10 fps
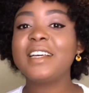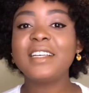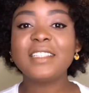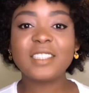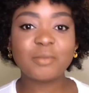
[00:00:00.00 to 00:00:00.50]

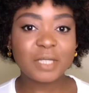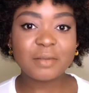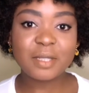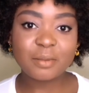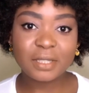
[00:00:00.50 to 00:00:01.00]
sometimes
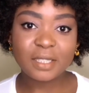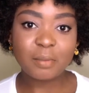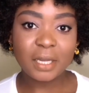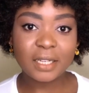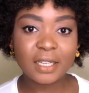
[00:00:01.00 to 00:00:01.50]
I'm just
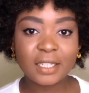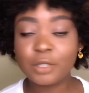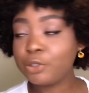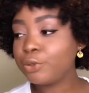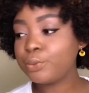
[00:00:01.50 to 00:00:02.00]
blank and I
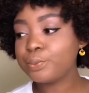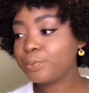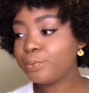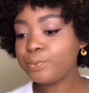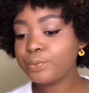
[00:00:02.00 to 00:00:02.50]
don't know
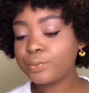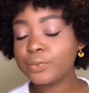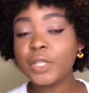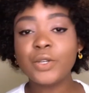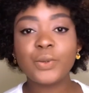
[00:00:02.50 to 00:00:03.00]

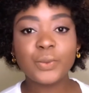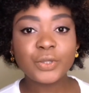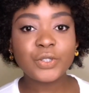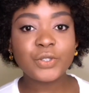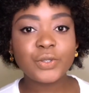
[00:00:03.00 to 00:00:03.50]
what
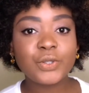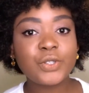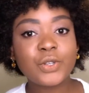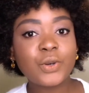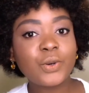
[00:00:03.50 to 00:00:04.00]
to do
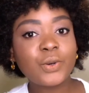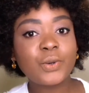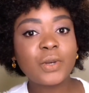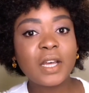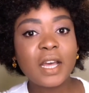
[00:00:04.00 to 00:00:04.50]
so
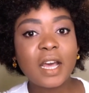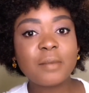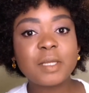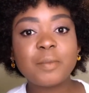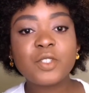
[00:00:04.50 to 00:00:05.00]
i'm
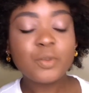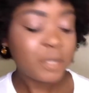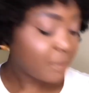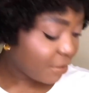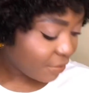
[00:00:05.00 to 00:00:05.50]
supposed to meet
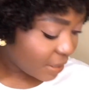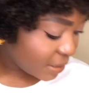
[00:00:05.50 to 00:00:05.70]
my friends